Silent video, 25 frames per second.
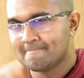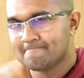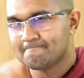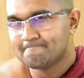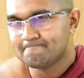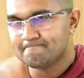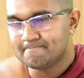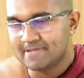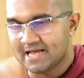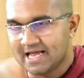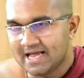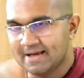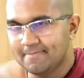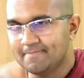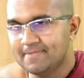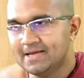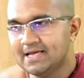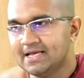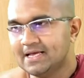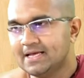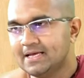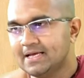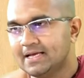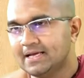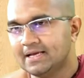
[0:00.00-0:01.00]

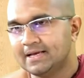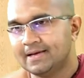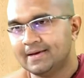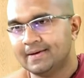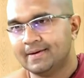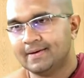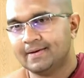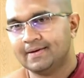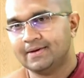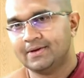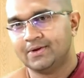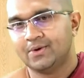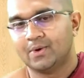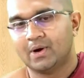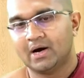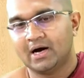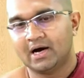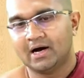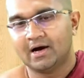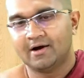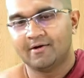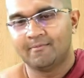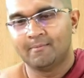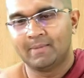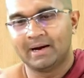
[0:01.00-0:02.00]
maybe you
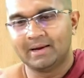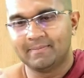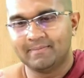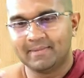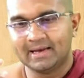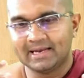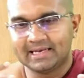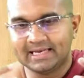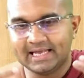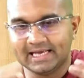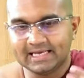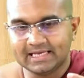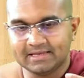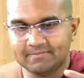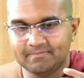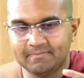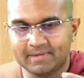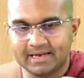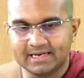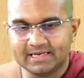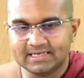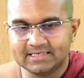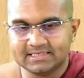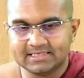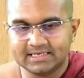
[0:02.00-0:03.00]
are by taking
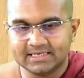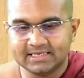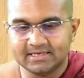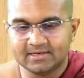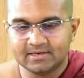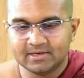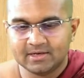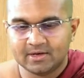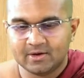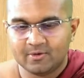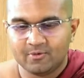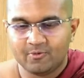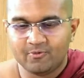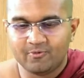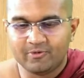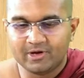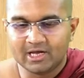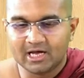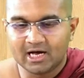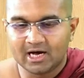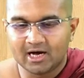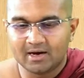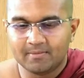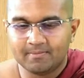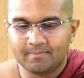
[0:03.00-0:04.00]
medicine we
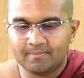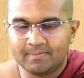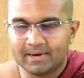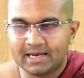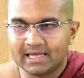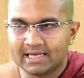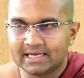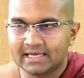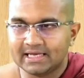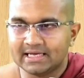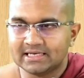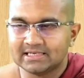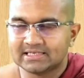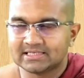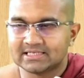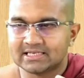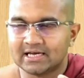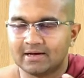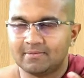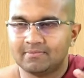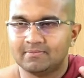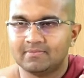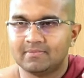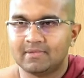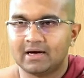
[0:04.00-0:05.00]
are bringing
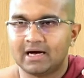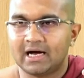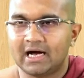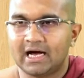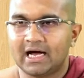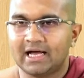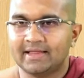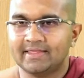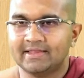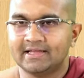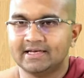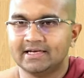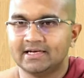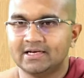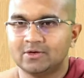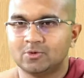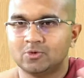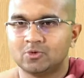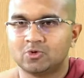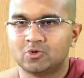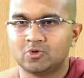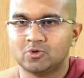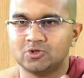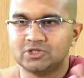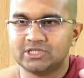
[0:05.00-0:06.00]
some other
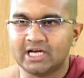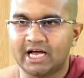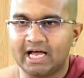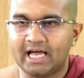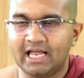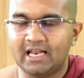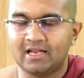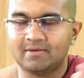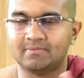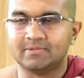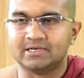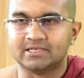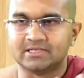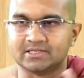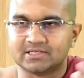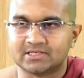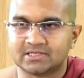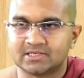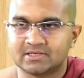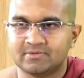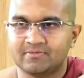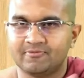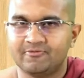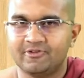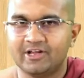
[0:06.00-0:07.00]
utuja
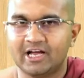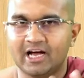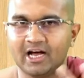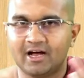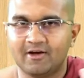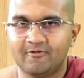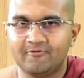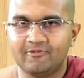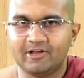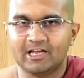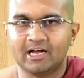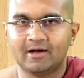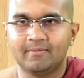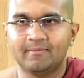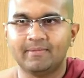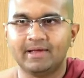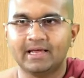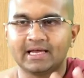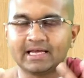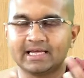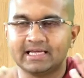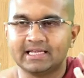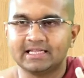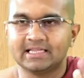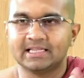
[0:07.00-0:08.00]
elements we are we are
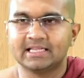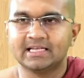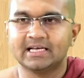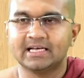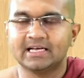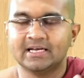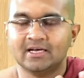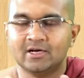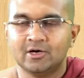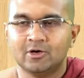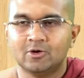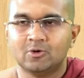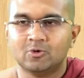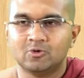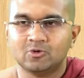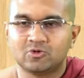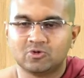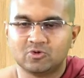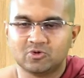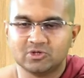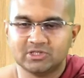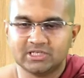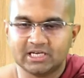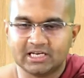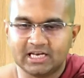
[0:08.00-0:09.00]
making the
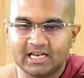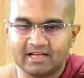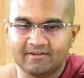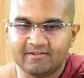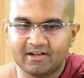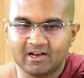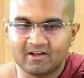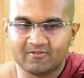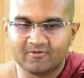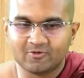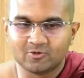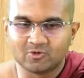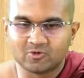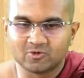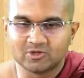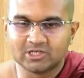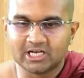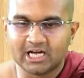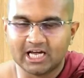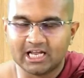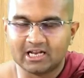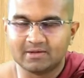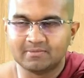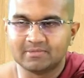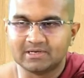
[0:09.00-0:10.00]
utuja level of
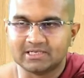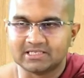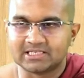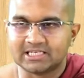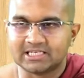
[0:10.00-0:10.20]
utuja elements